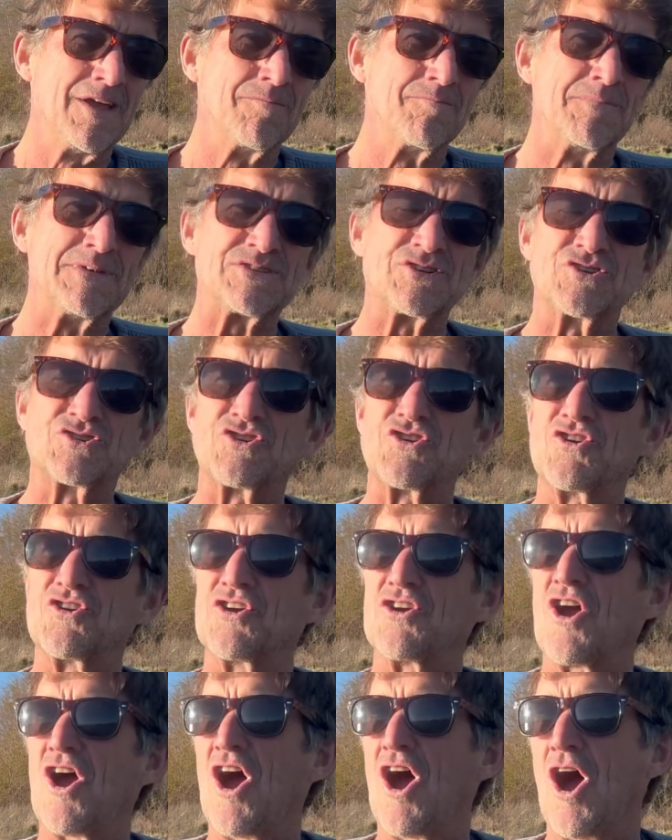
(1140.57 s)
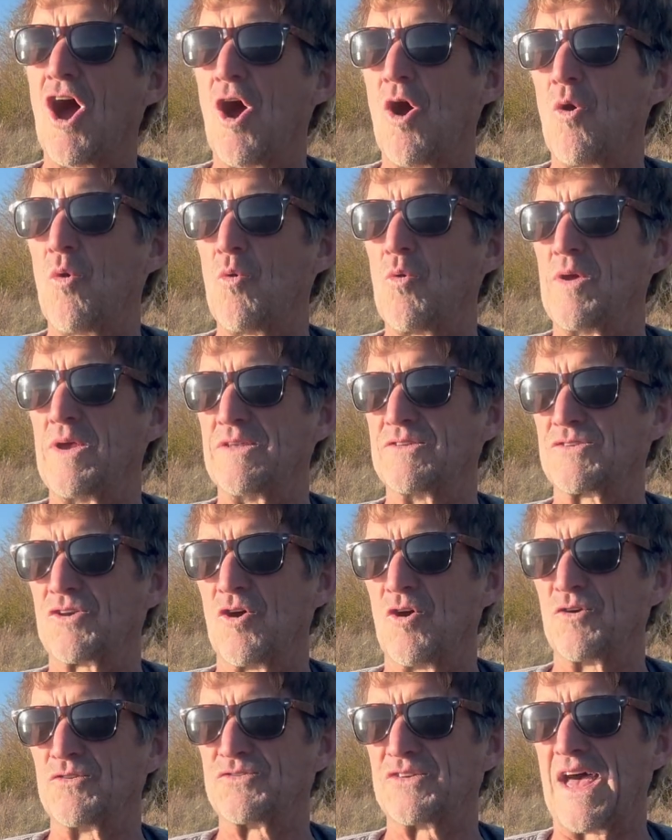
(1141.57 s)
Mr. Turner always
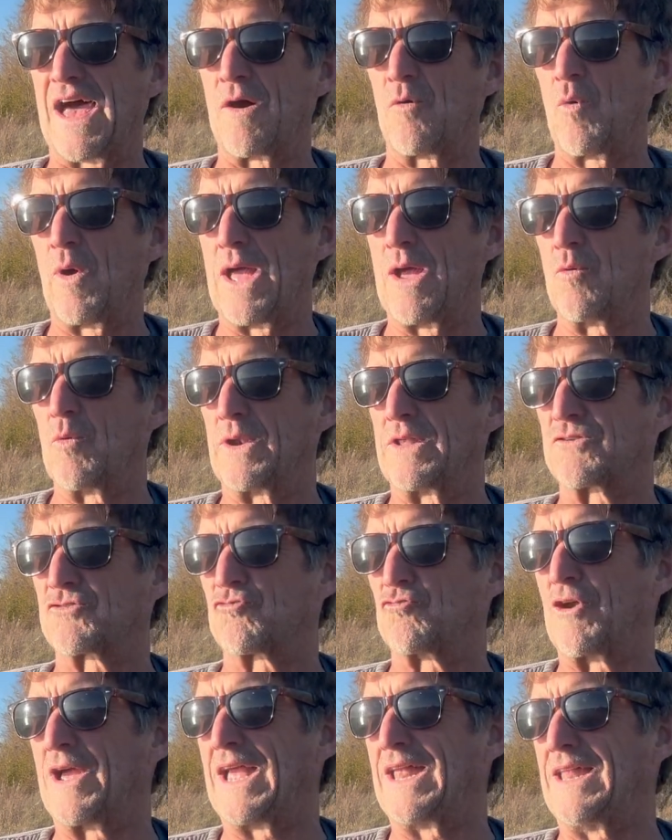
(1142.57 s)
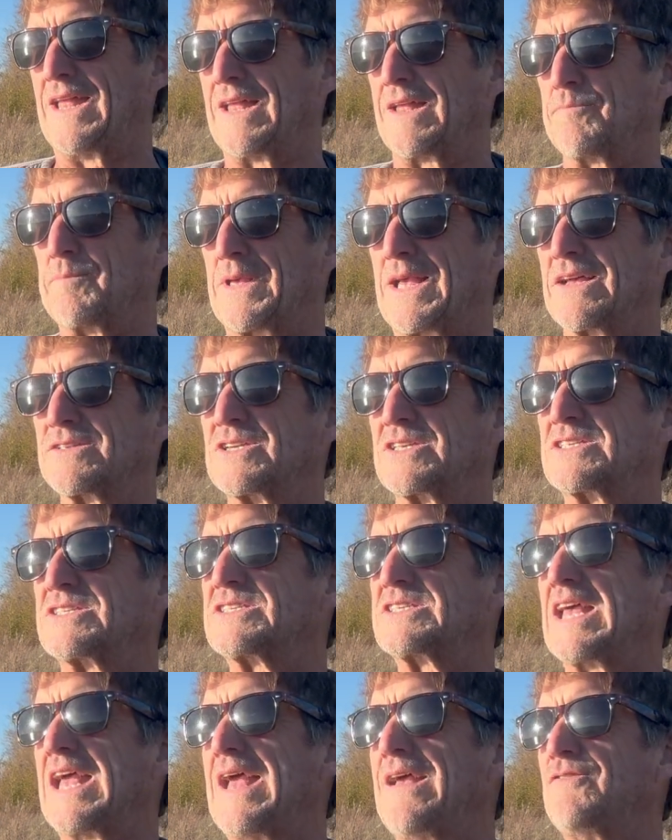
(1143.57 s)
goes that way when it's raining, because it
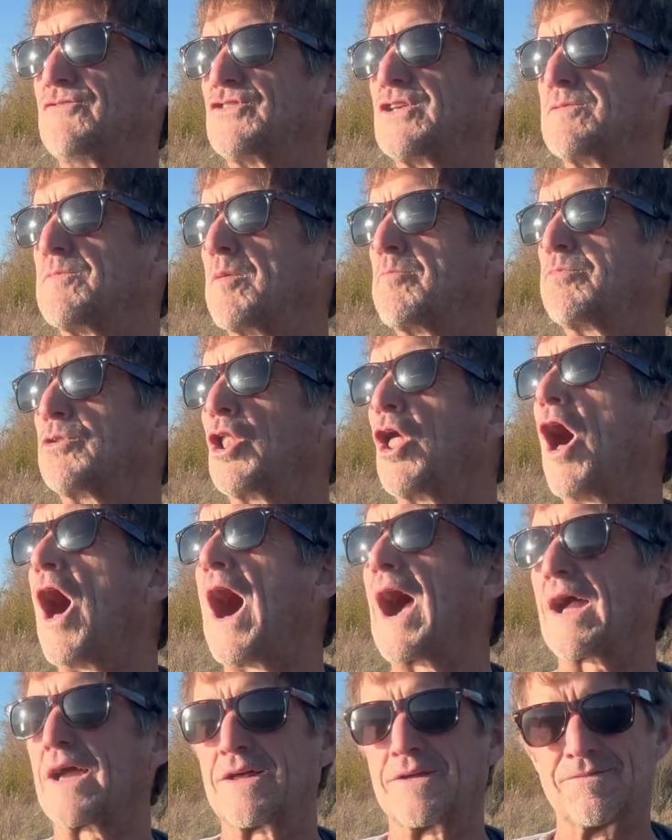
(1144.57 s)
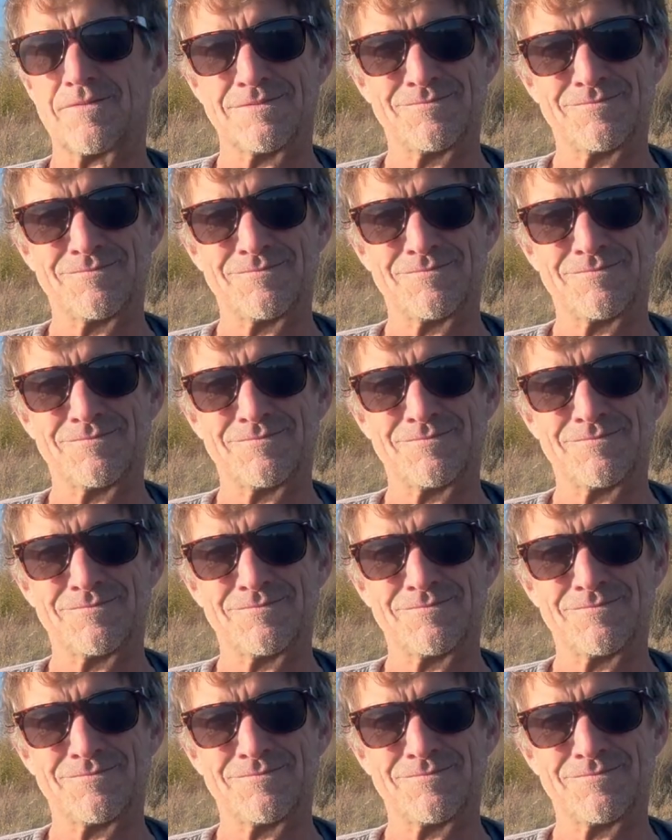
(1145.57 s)
saves him a block."